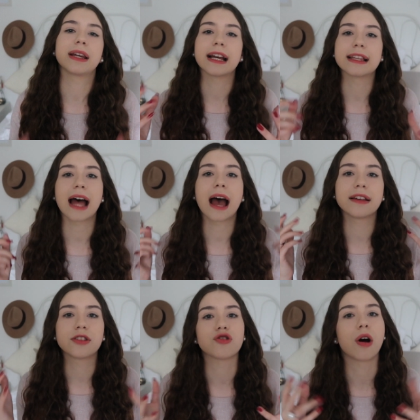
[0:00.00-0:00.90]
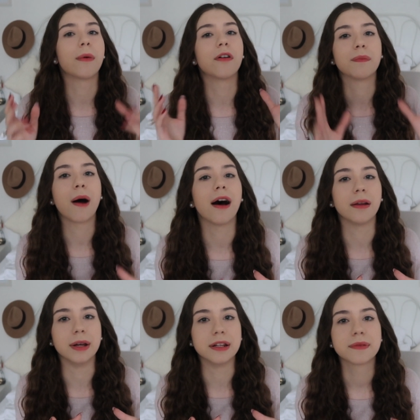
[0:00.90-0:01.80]
because that is the job of
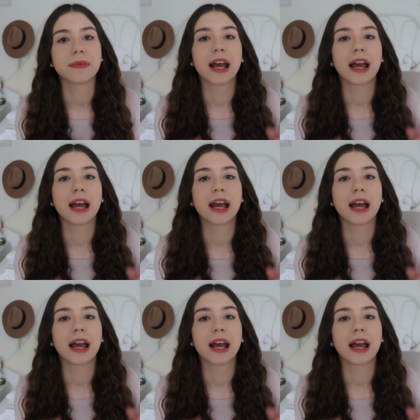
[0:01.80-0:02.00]
Parliament.